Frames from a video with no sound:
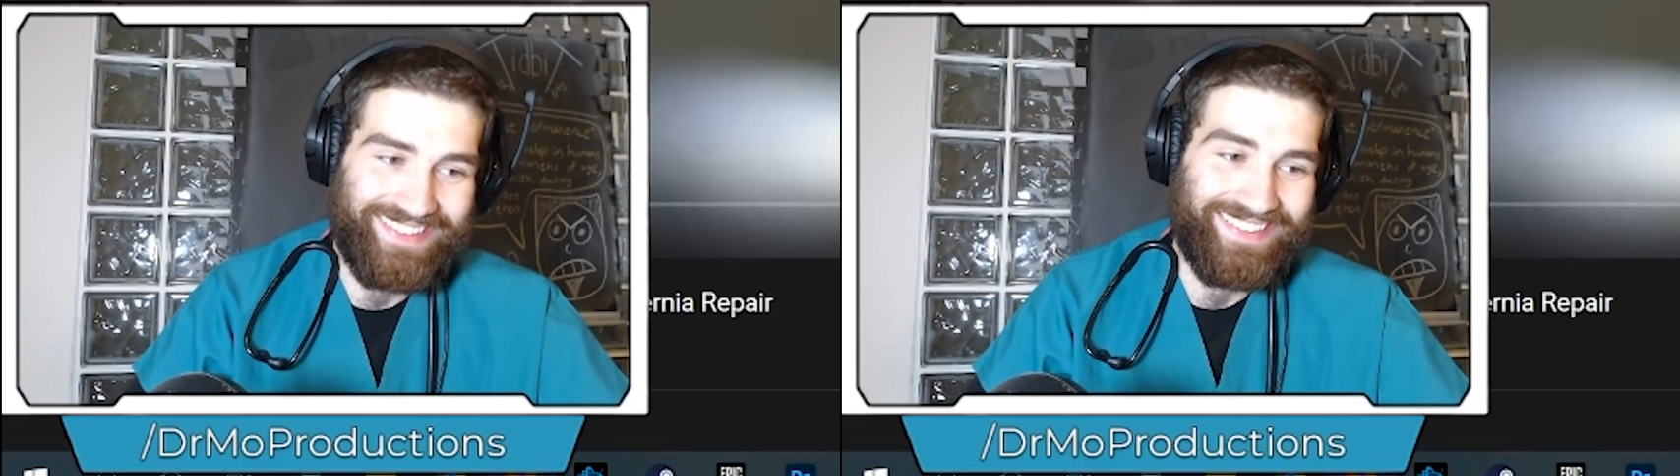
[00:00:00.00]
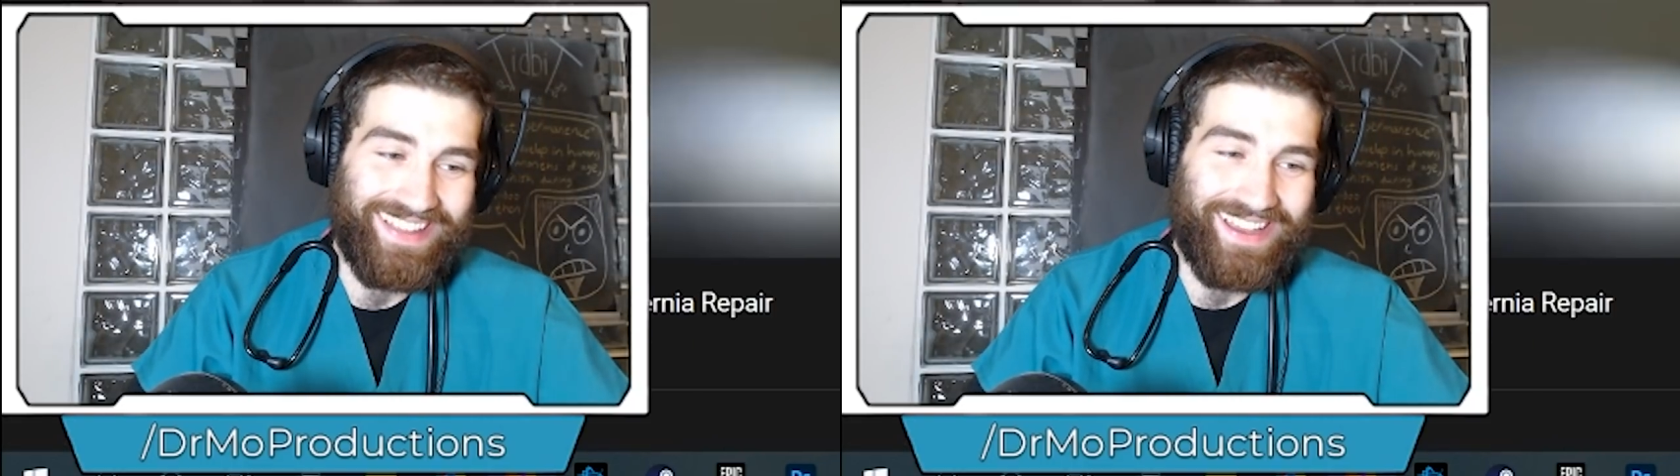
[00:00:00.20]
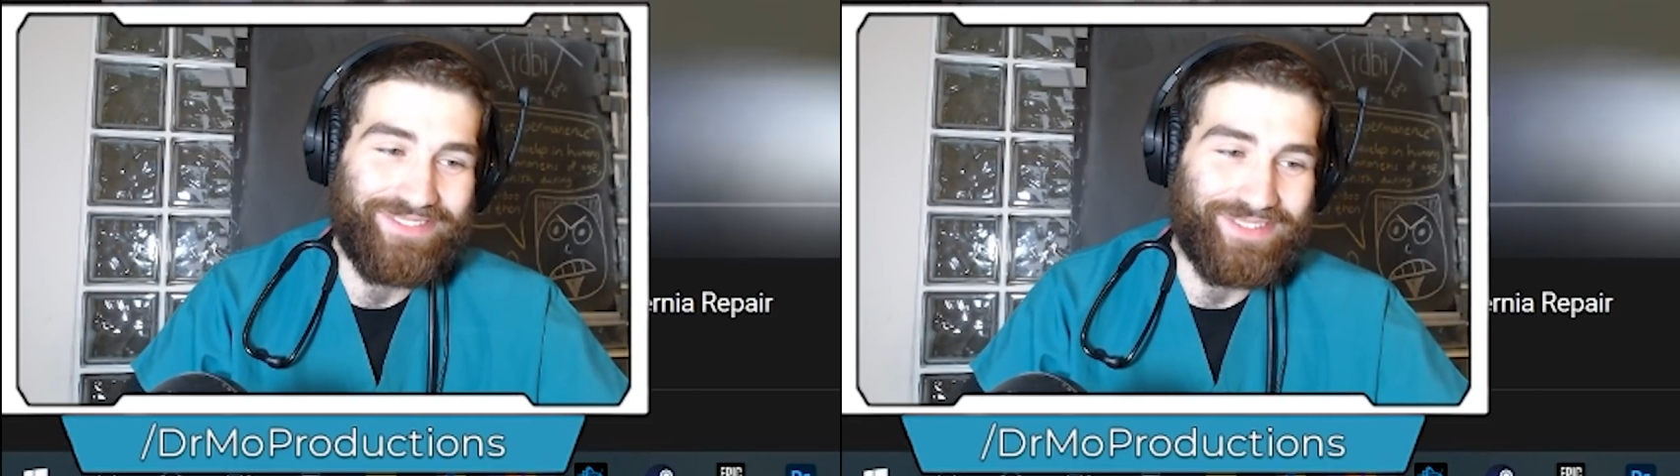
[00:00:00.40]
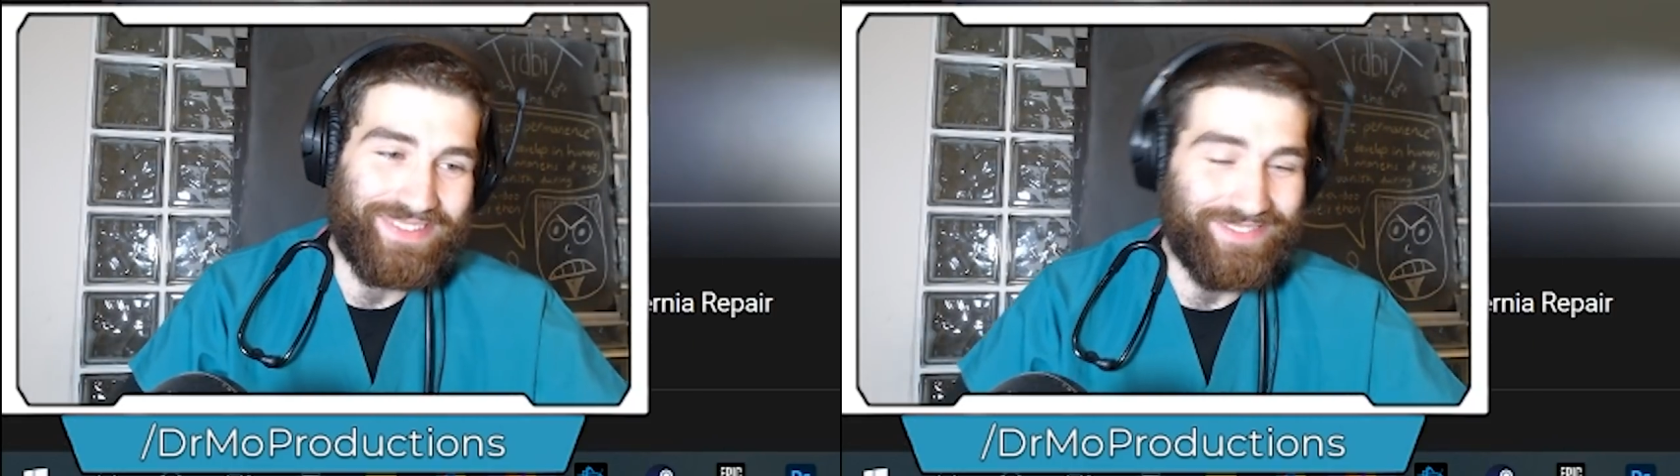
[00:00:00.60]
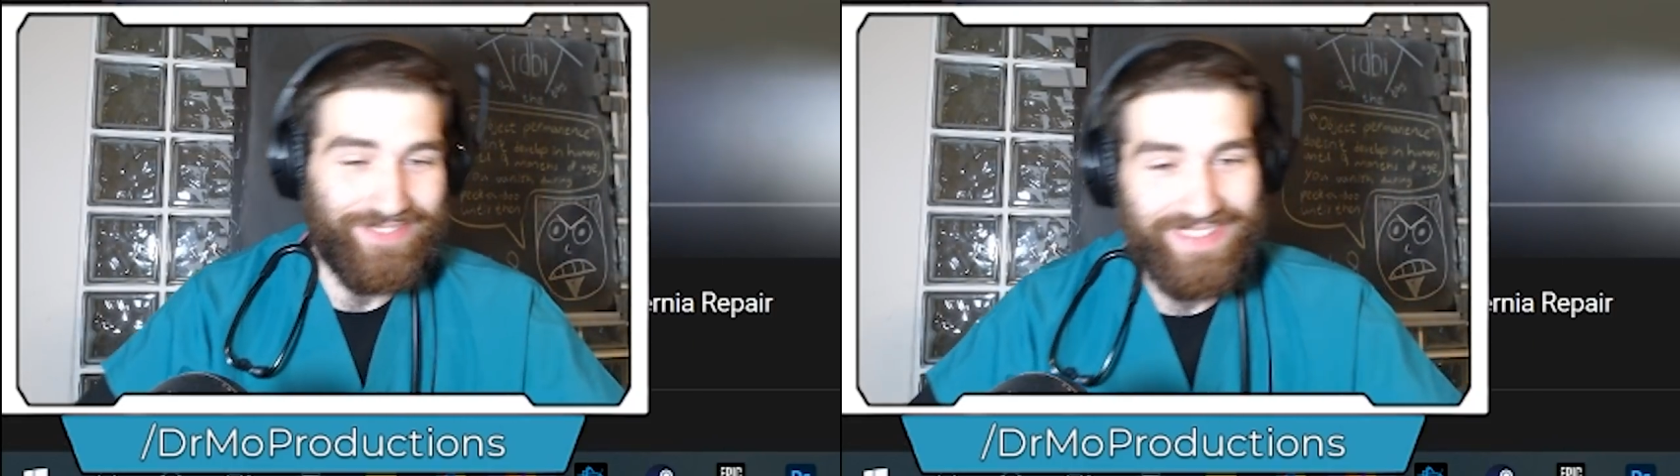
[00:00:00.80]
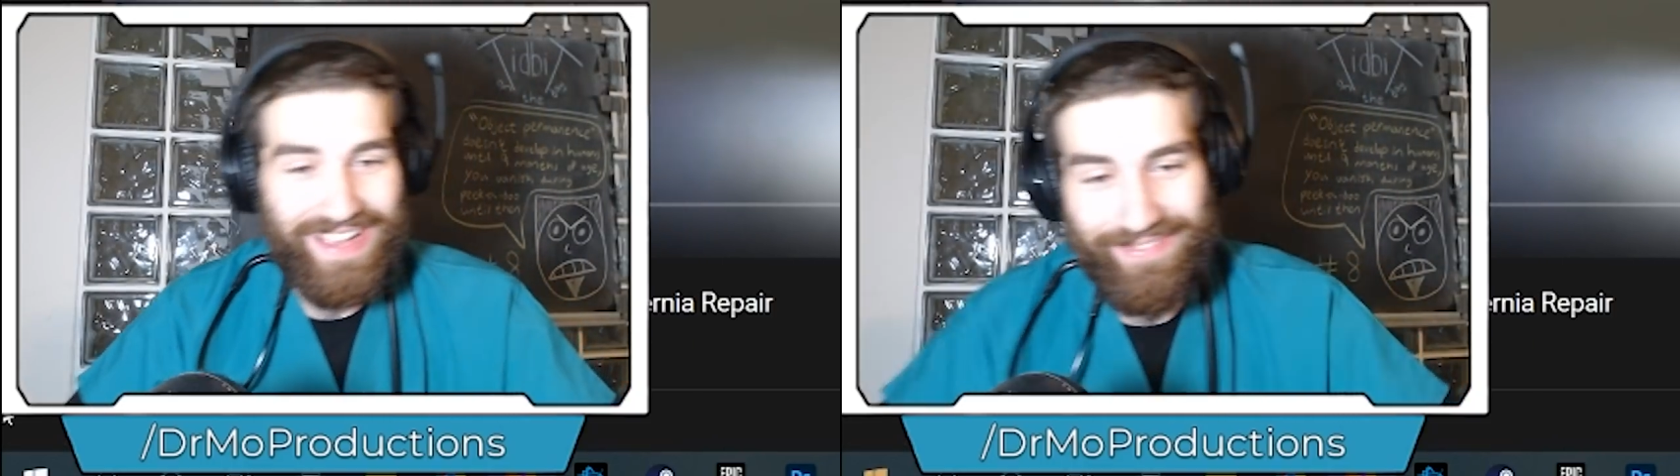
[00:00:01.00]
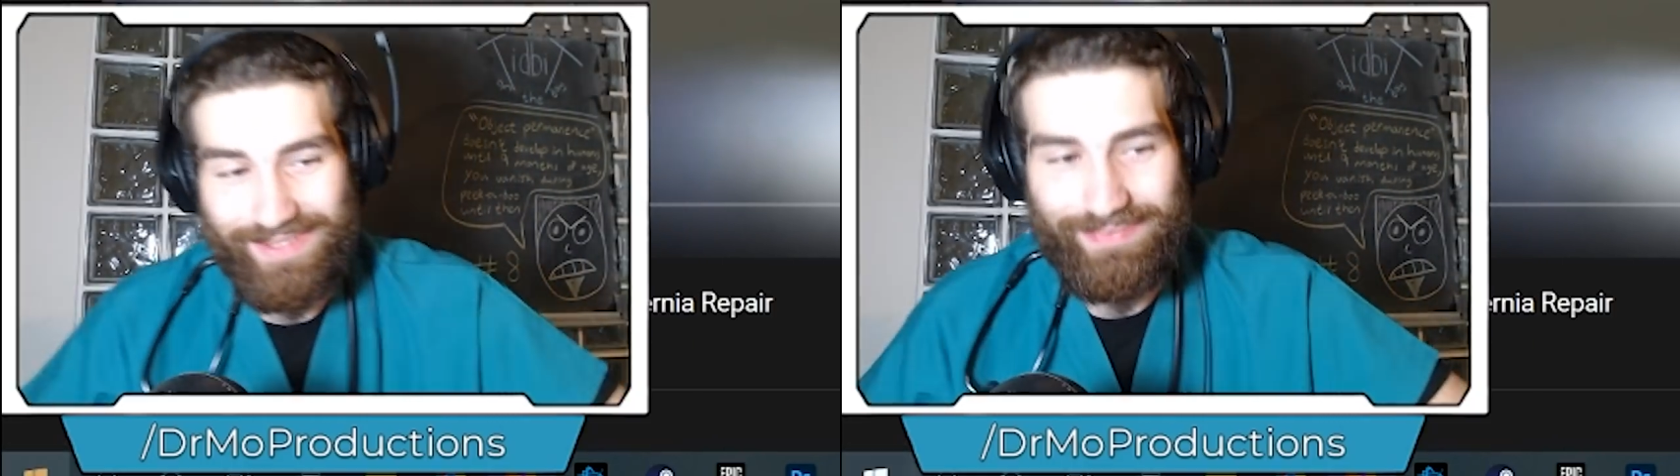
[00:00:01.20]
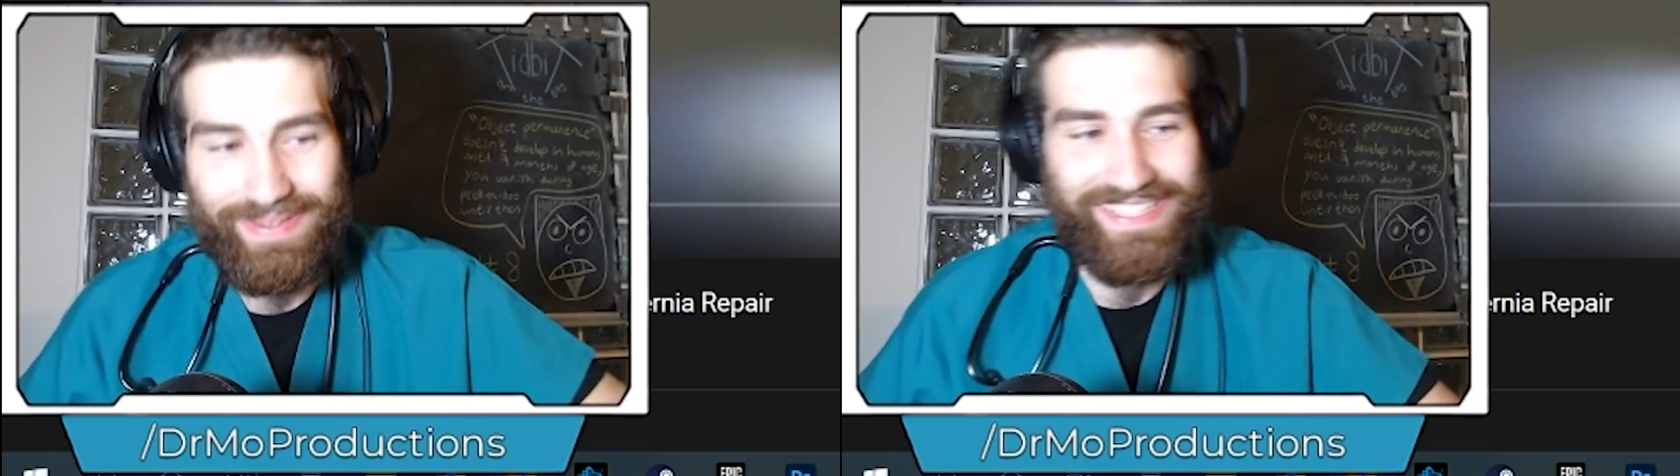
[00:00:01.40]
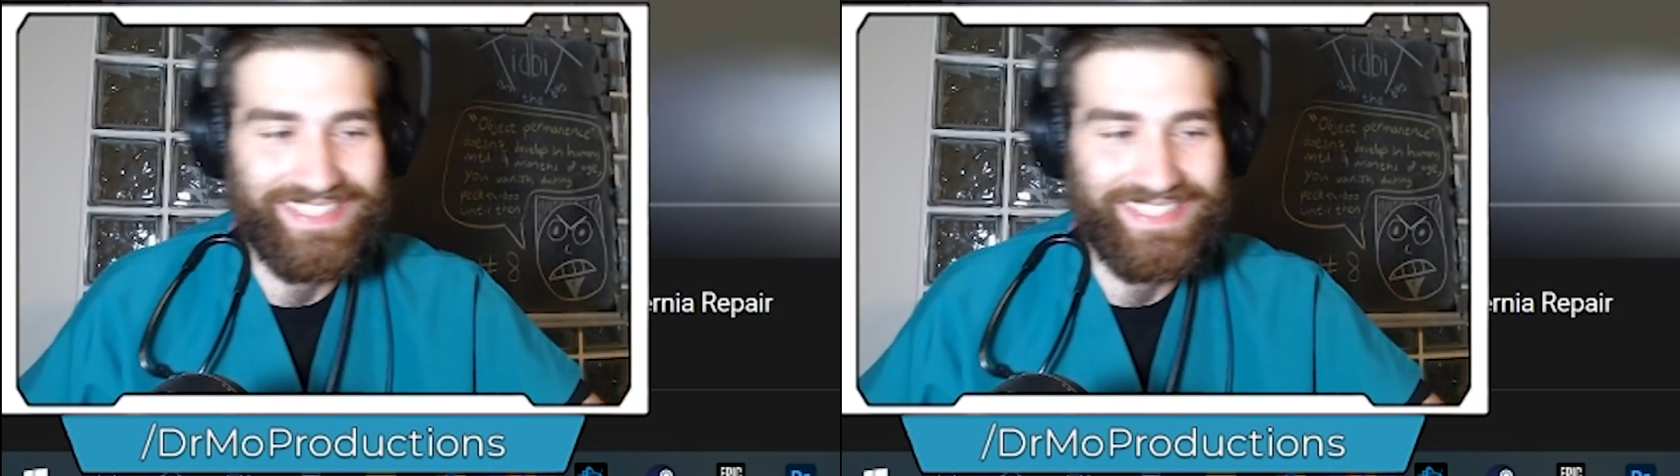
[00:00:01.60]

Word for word: not for the patient.